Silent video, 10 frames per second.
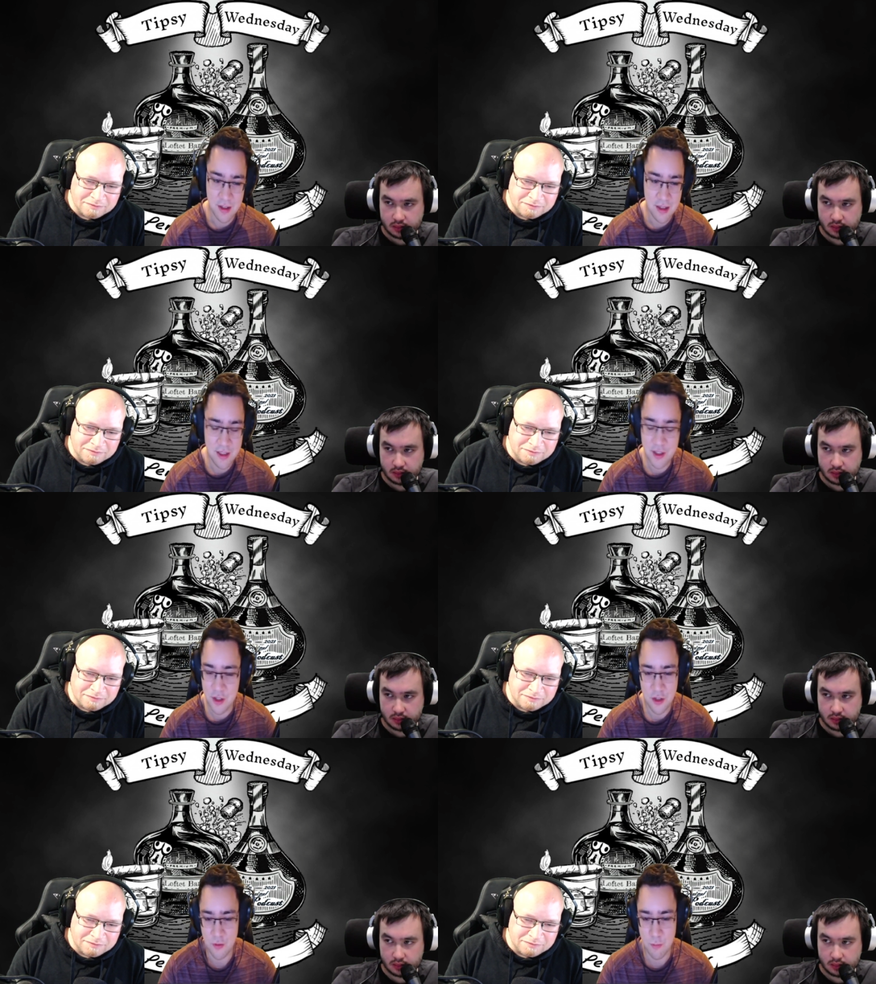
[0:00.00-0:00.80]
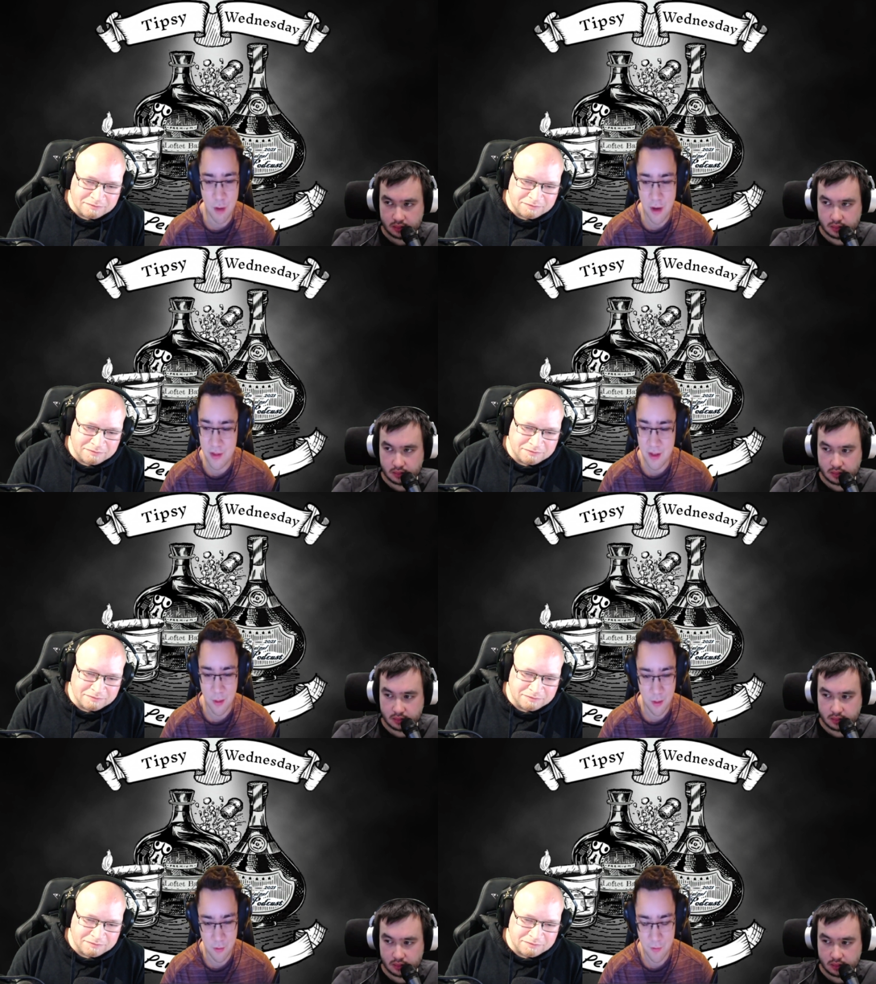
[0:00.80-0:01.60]
Speaker 1: it's just right there
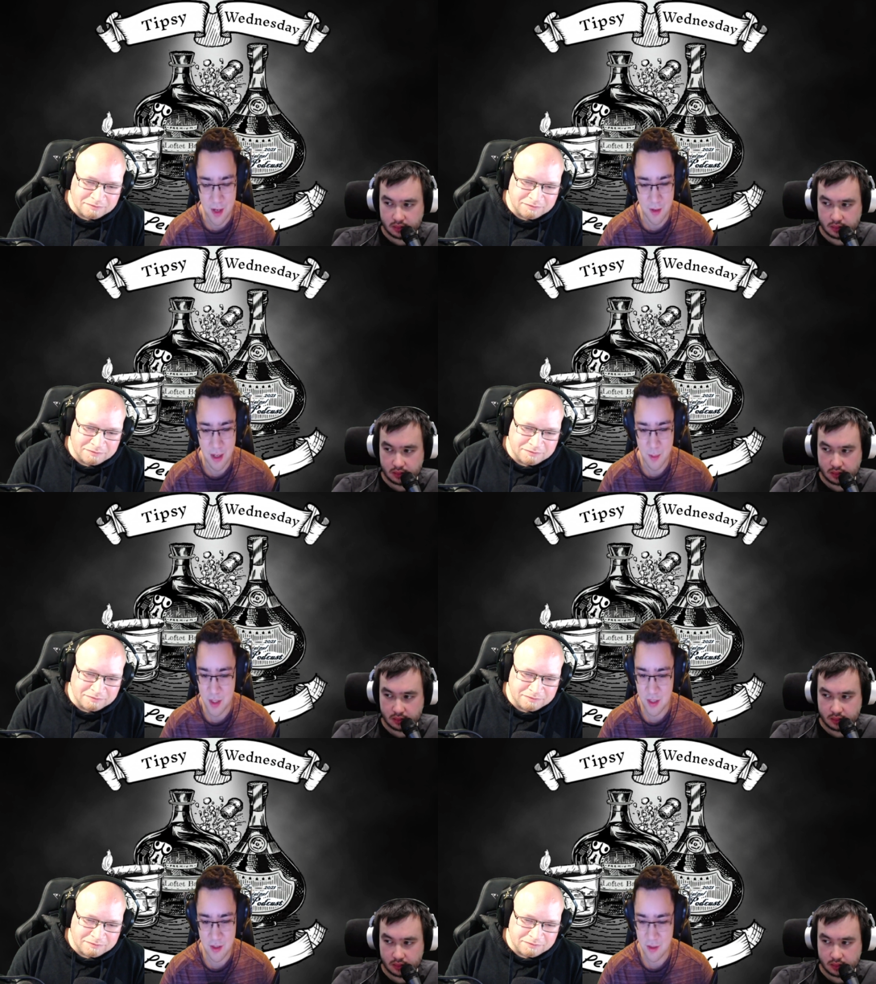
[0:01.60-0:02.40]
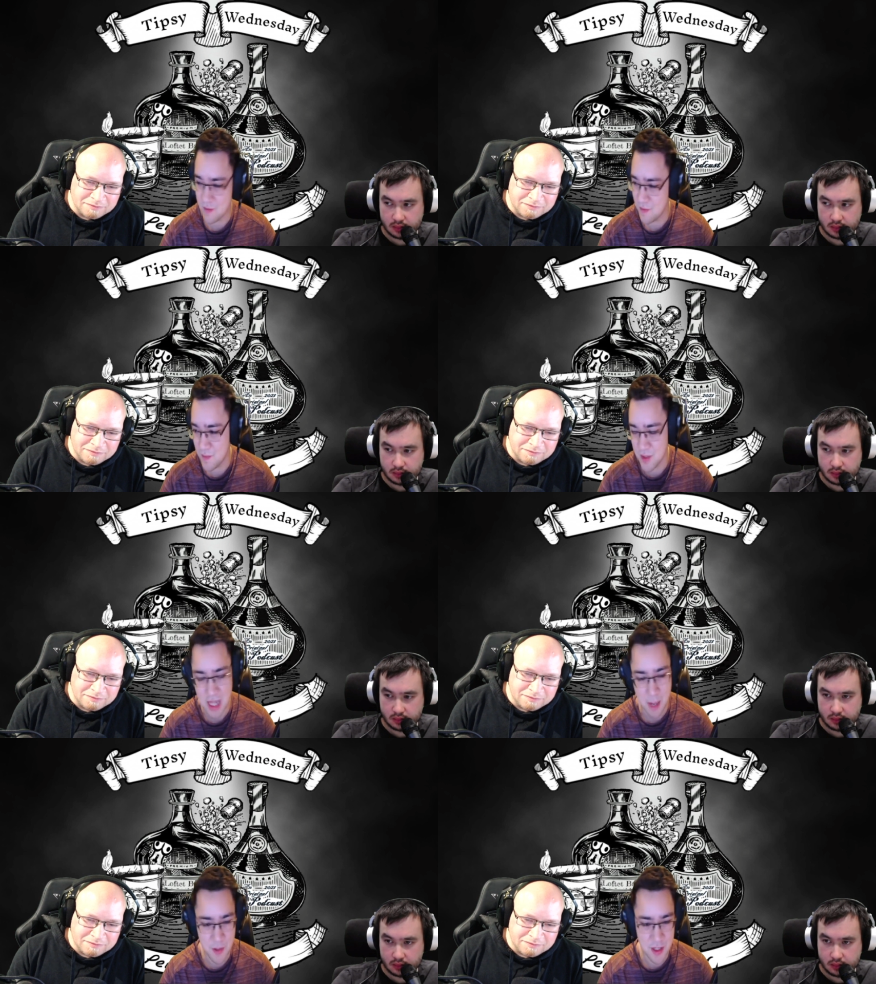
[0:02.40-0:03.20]
on your fingertips. It's
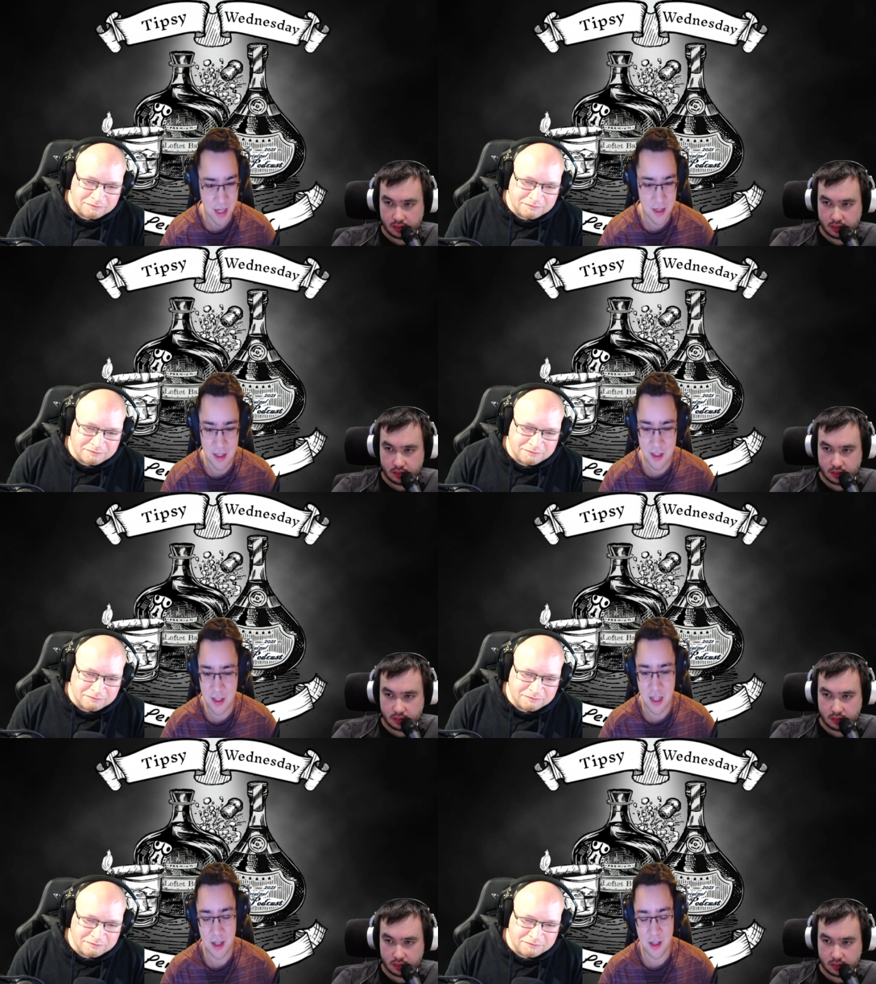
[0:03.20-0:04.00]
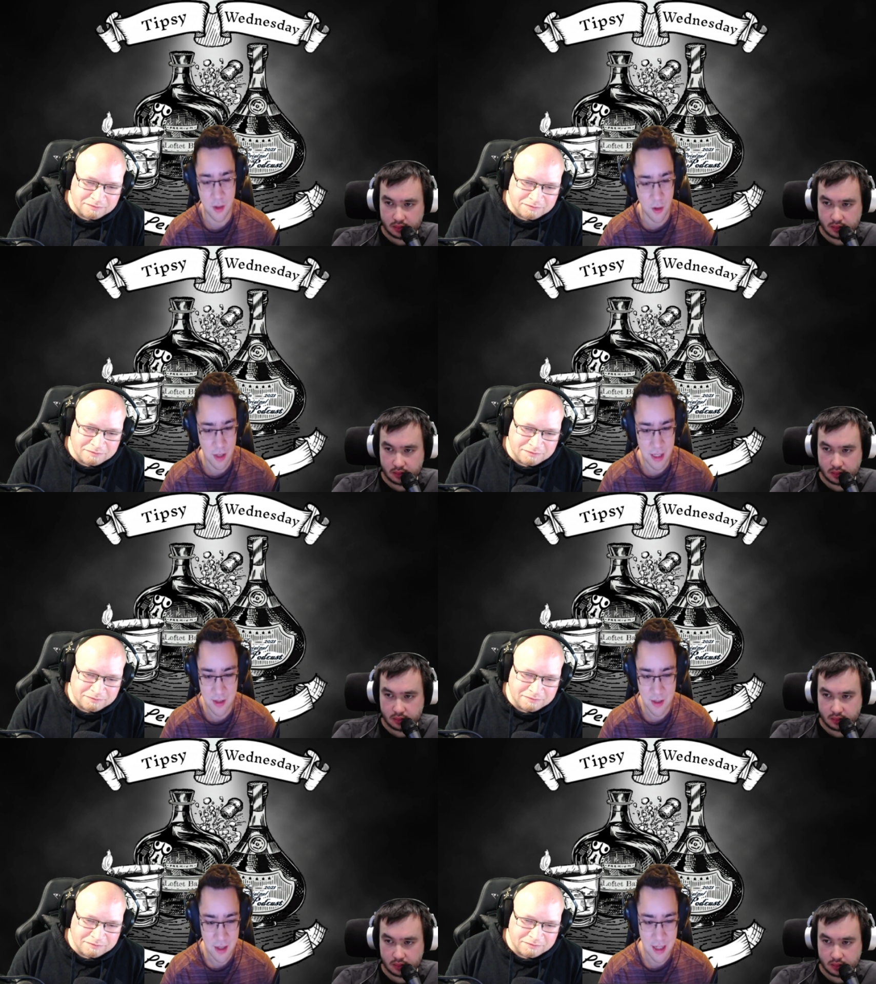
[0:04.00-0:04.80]
Snapchat, it's TikTok,
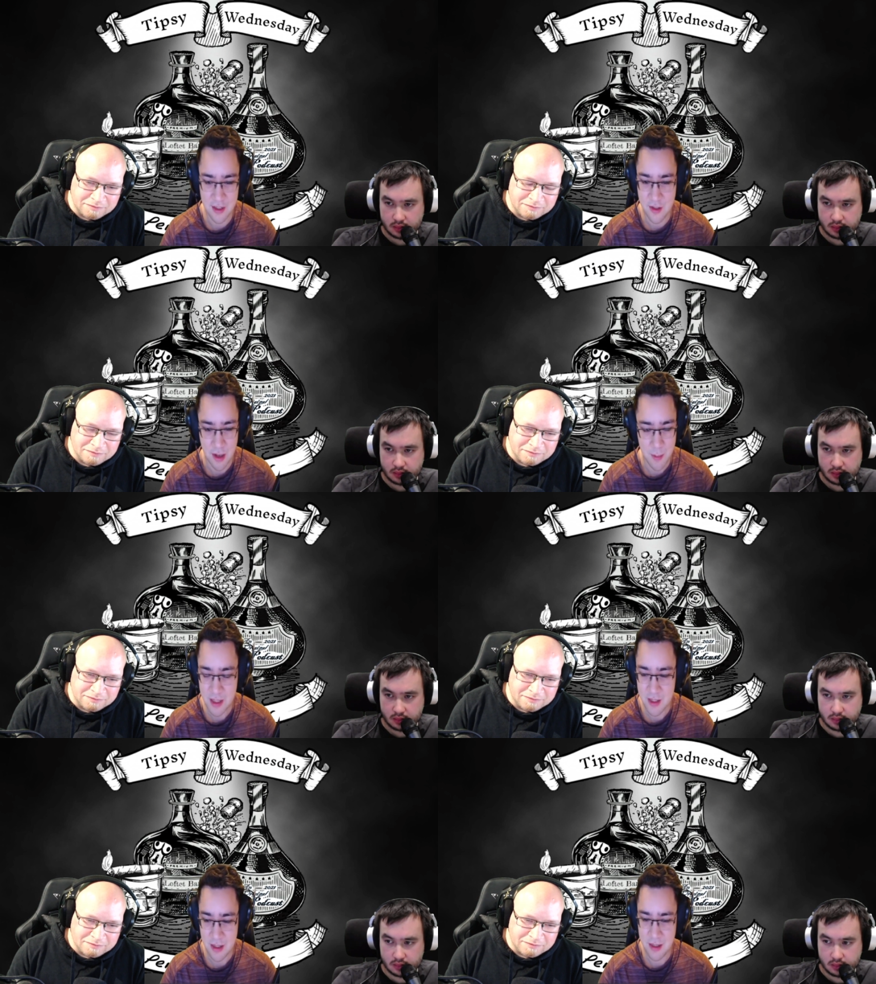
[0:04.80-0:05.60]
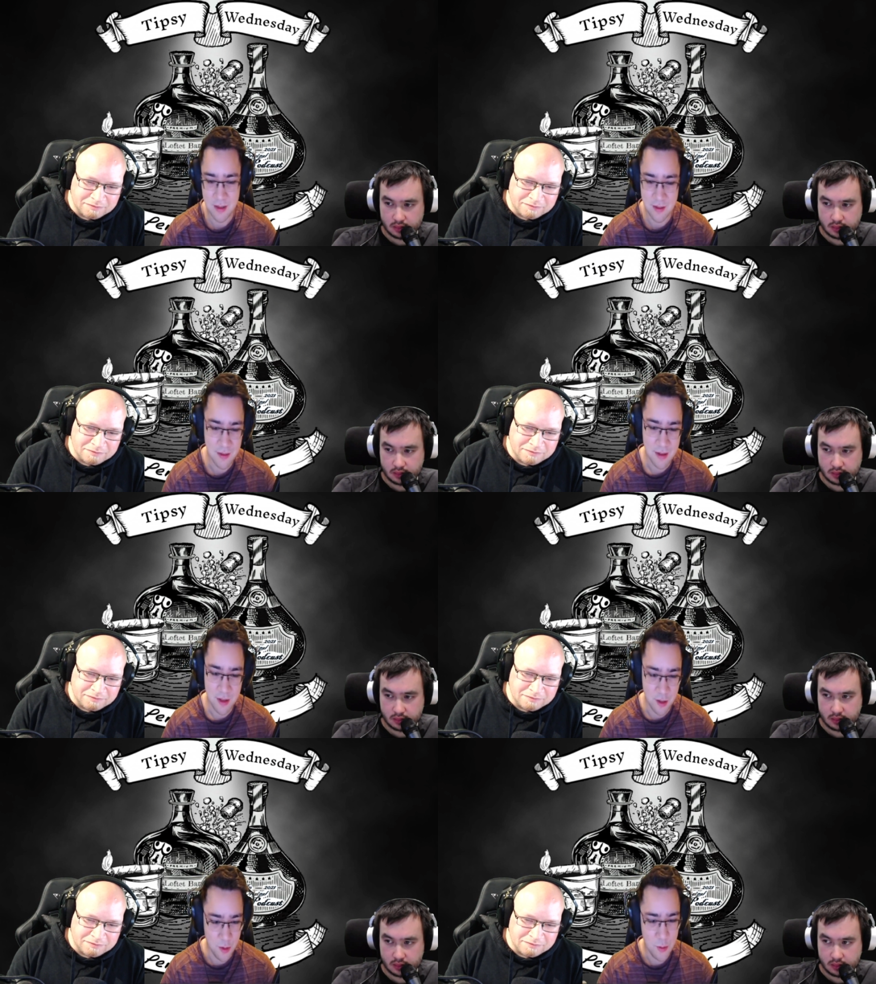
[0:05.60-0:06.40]
it's Instagram, it's it's
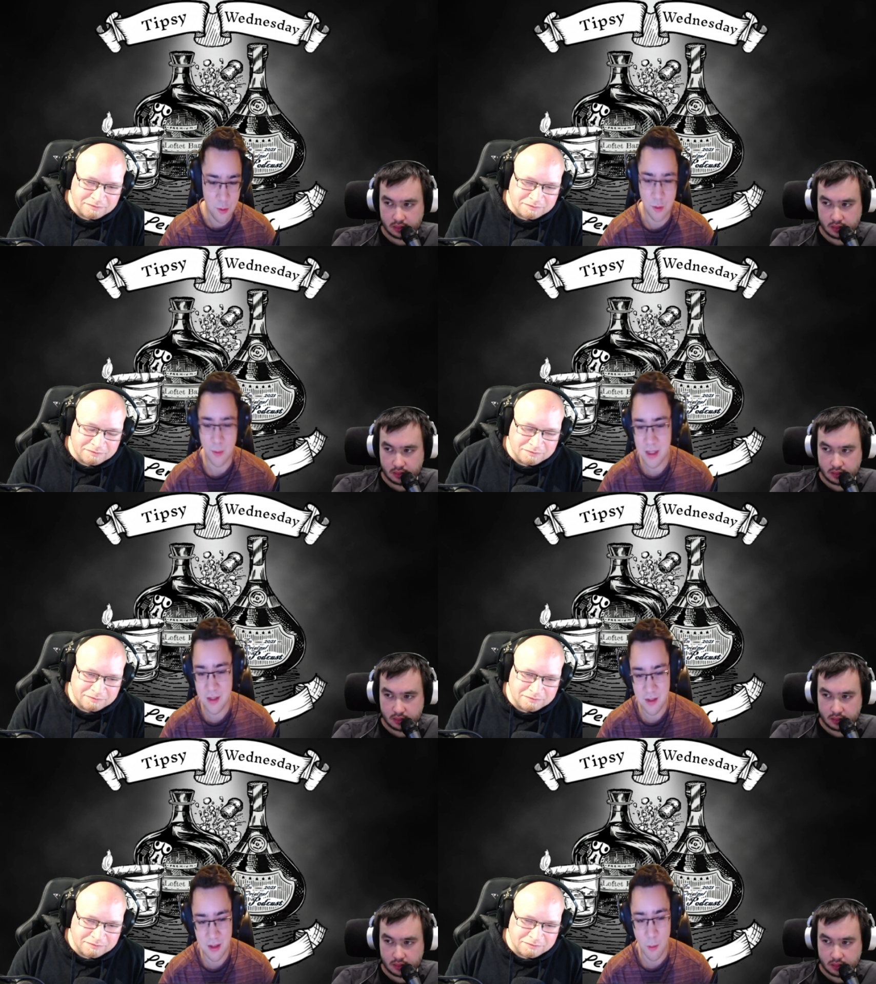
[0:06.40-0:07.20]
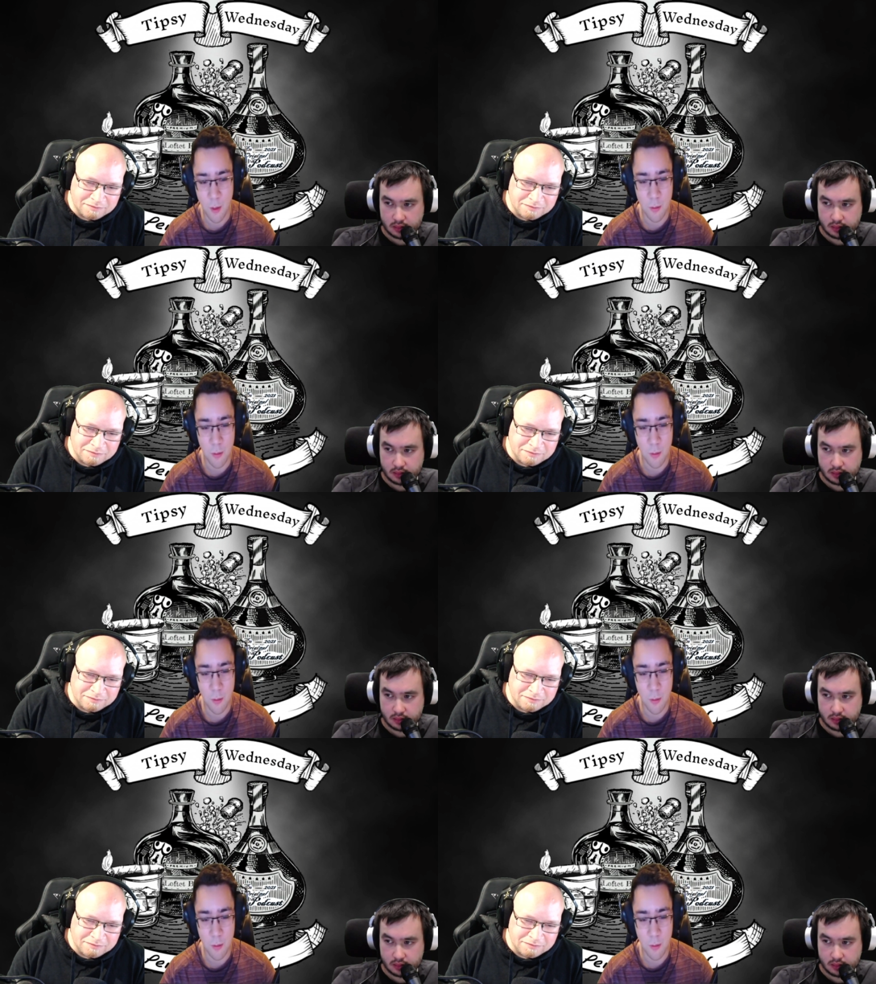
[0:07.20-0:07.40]
YouTube. It's they're all